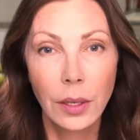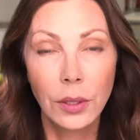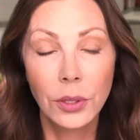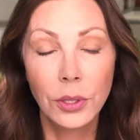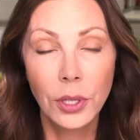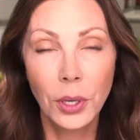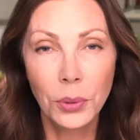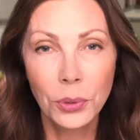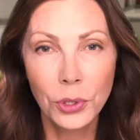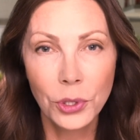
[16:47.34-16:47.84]

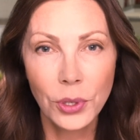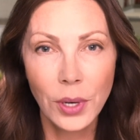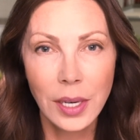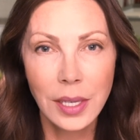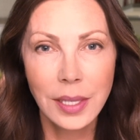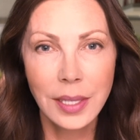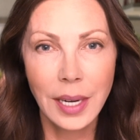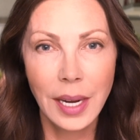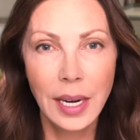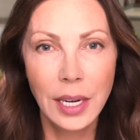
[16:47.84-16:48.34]
Don't
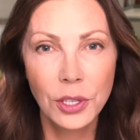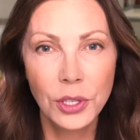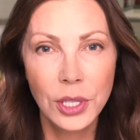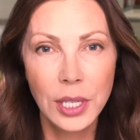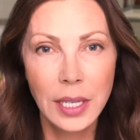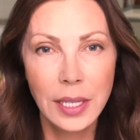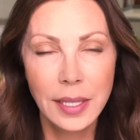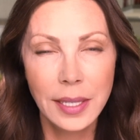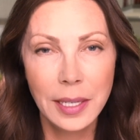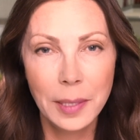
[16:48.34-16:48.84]
trust
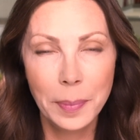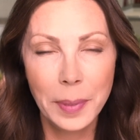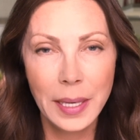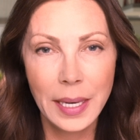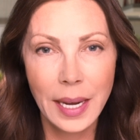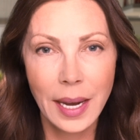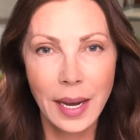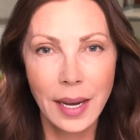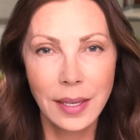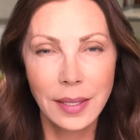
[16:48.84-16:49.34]

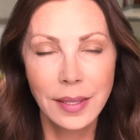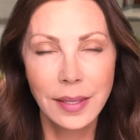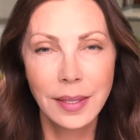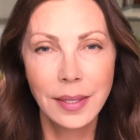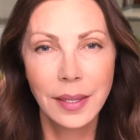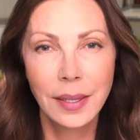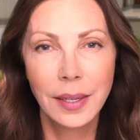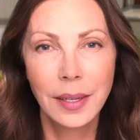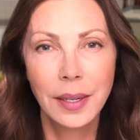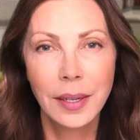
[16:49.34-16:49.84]

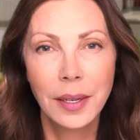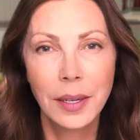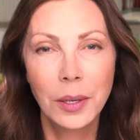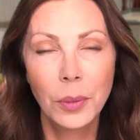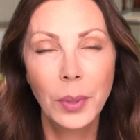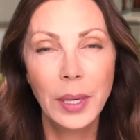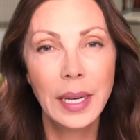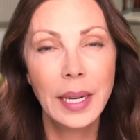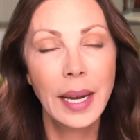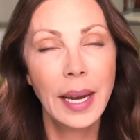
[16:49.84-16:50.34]
HTTPS.
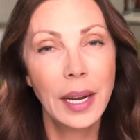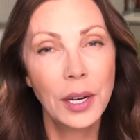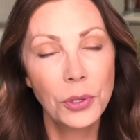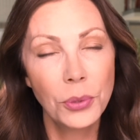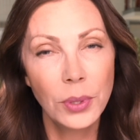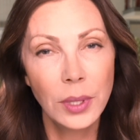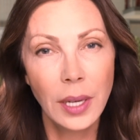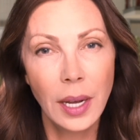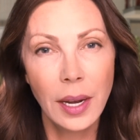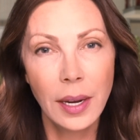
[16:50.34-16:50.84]
We can't
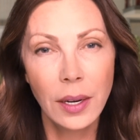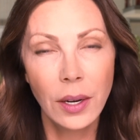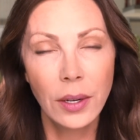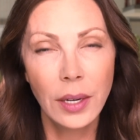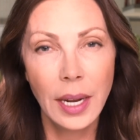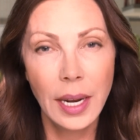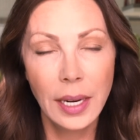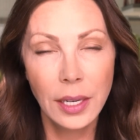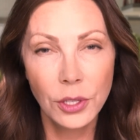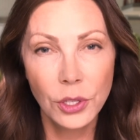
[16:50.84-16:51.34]
rely on
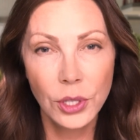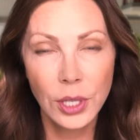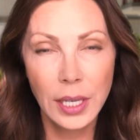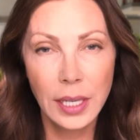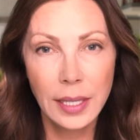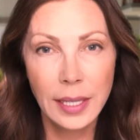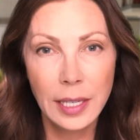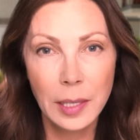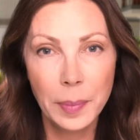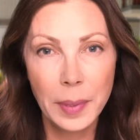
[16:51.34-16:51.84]

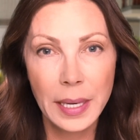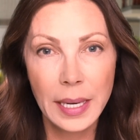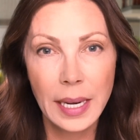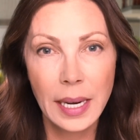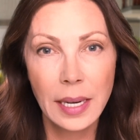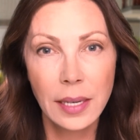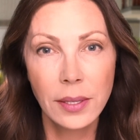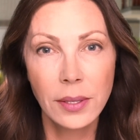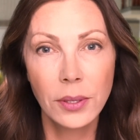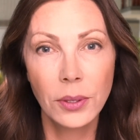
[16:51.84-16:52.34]

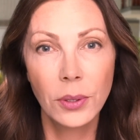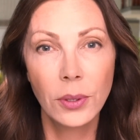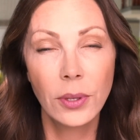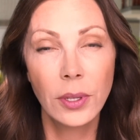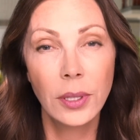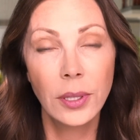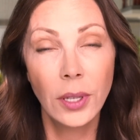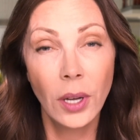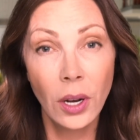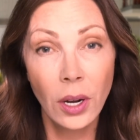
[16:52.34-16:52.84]
HTTPS or
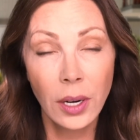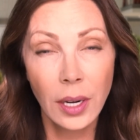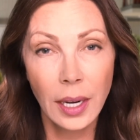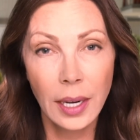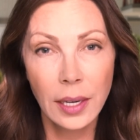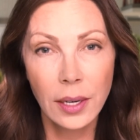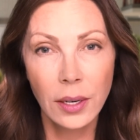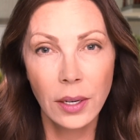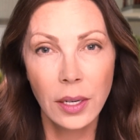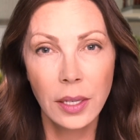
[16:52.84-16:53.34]
the lock
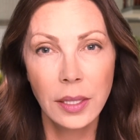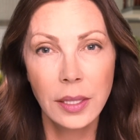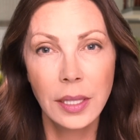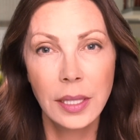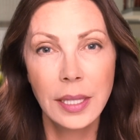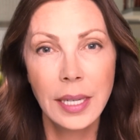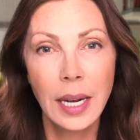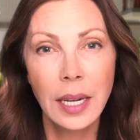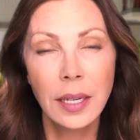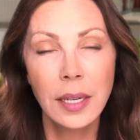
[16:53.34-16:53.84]
icon to
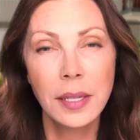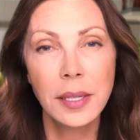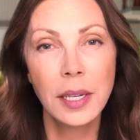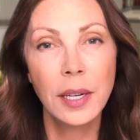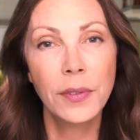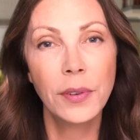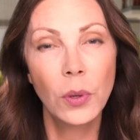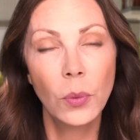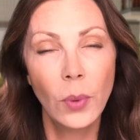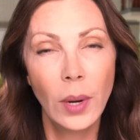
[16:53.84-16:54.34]
tell us
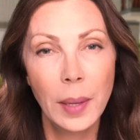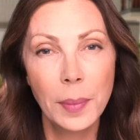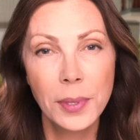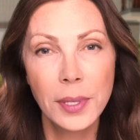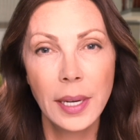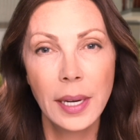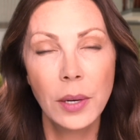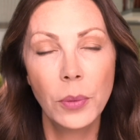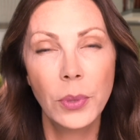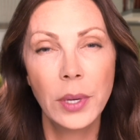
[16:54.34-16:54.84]
if a
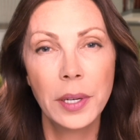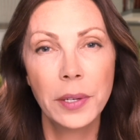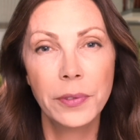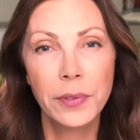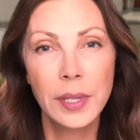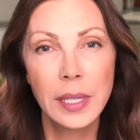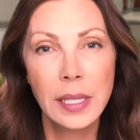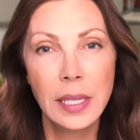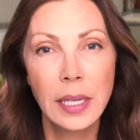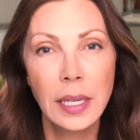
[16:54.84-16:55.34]
website we are
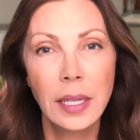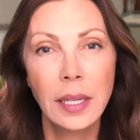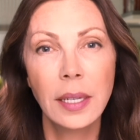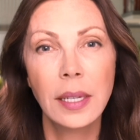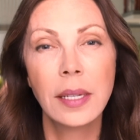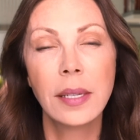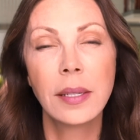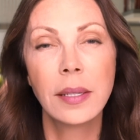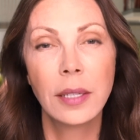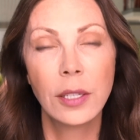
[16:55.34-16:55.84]
visiting
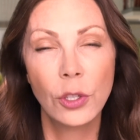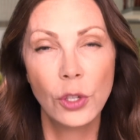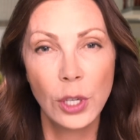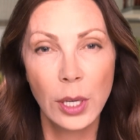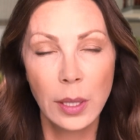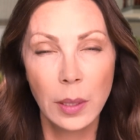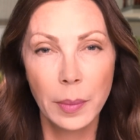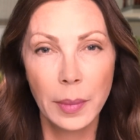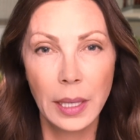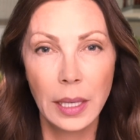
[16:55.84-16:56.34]
is
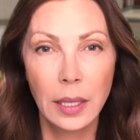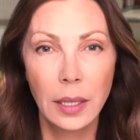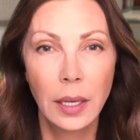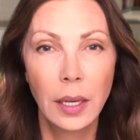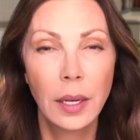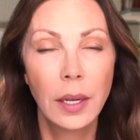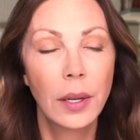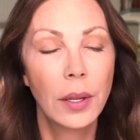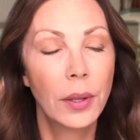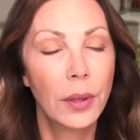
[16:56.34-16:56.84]
legitimate.
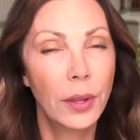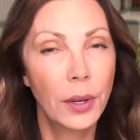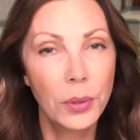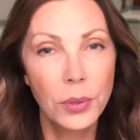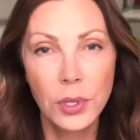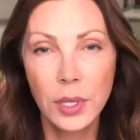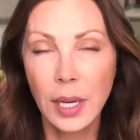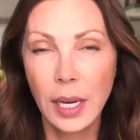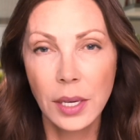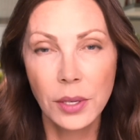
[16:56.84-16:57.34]

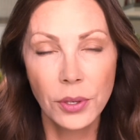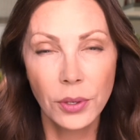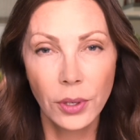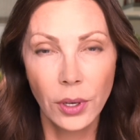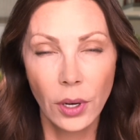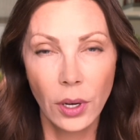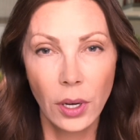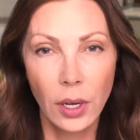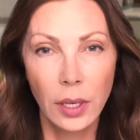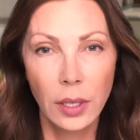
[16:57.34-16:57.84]
Those days are
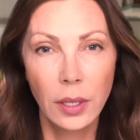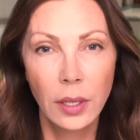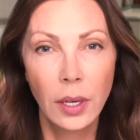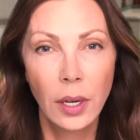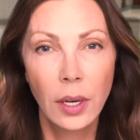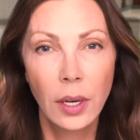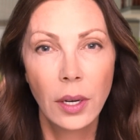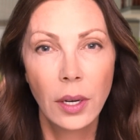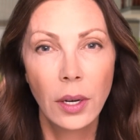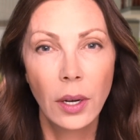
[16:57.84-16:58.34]
gone.
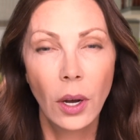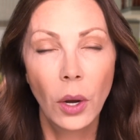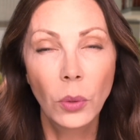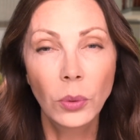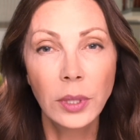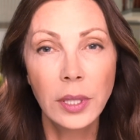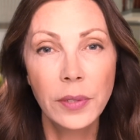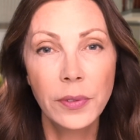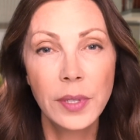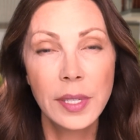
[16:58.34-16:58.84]

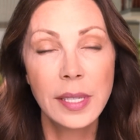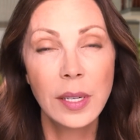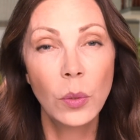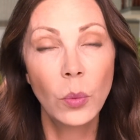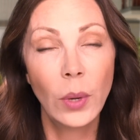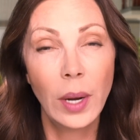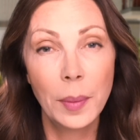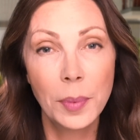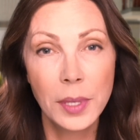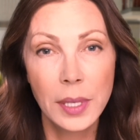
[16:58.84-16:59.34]
Only visit
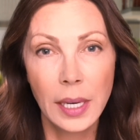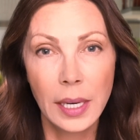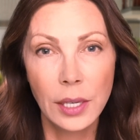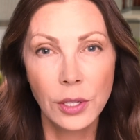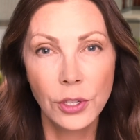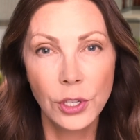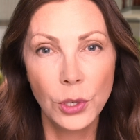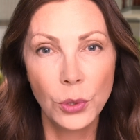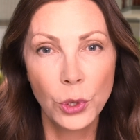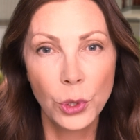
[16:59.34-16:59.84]

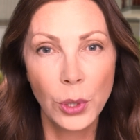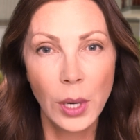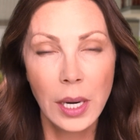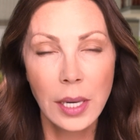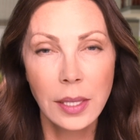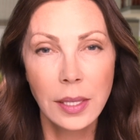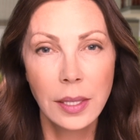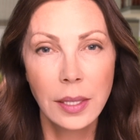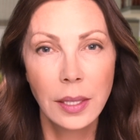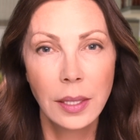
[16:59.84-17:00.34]
websites you
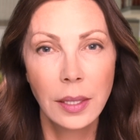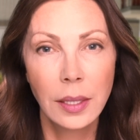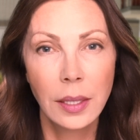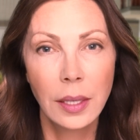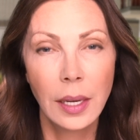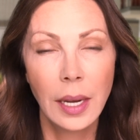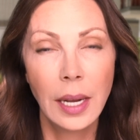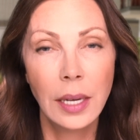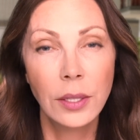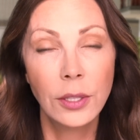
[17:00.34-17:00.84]
trust,
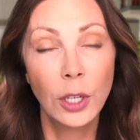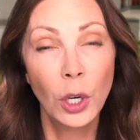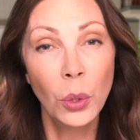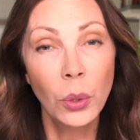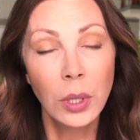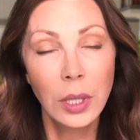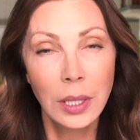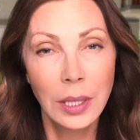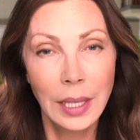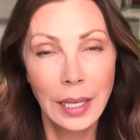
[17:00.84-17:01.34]
and
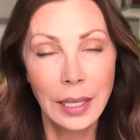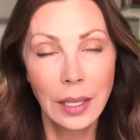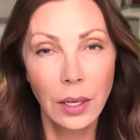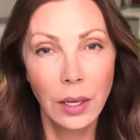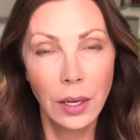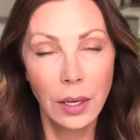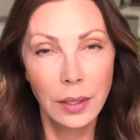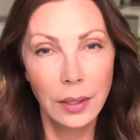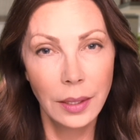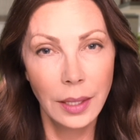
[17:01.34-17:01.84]
don't click
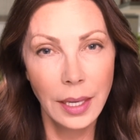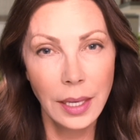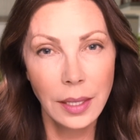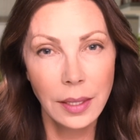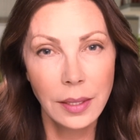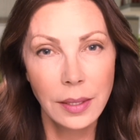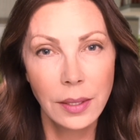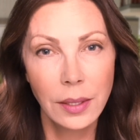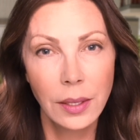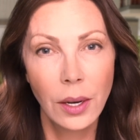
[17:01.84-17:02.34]
on
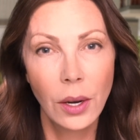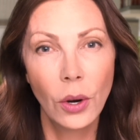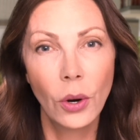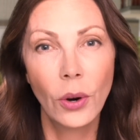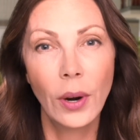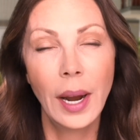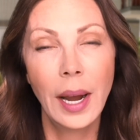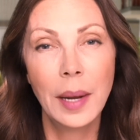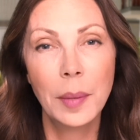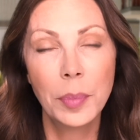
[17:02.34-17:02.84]
links
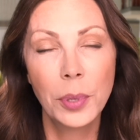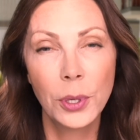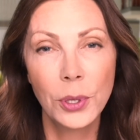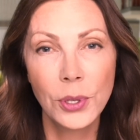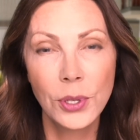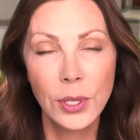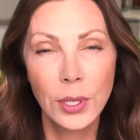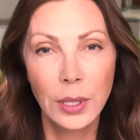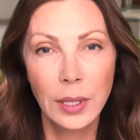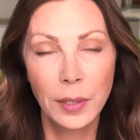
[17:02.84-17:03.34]
or add
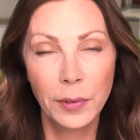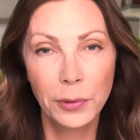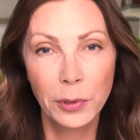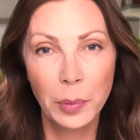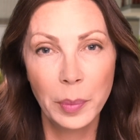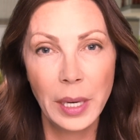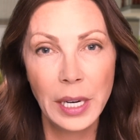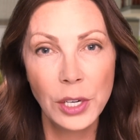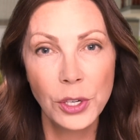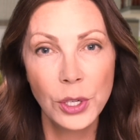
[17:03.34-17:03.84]
personal
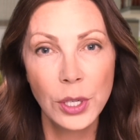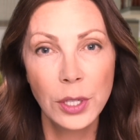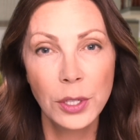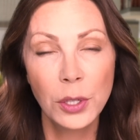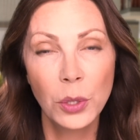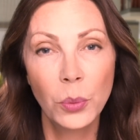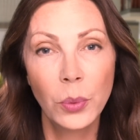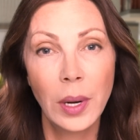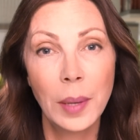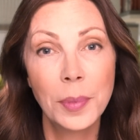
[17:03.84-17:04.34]
information
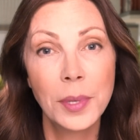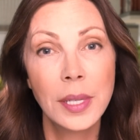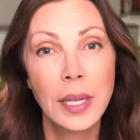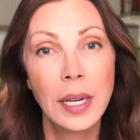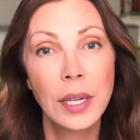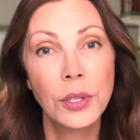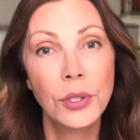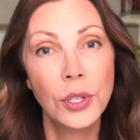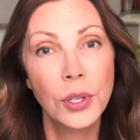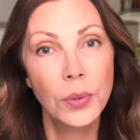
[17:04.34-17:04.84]
to
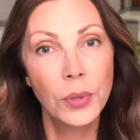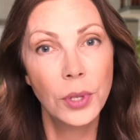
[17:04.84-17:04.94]
websites you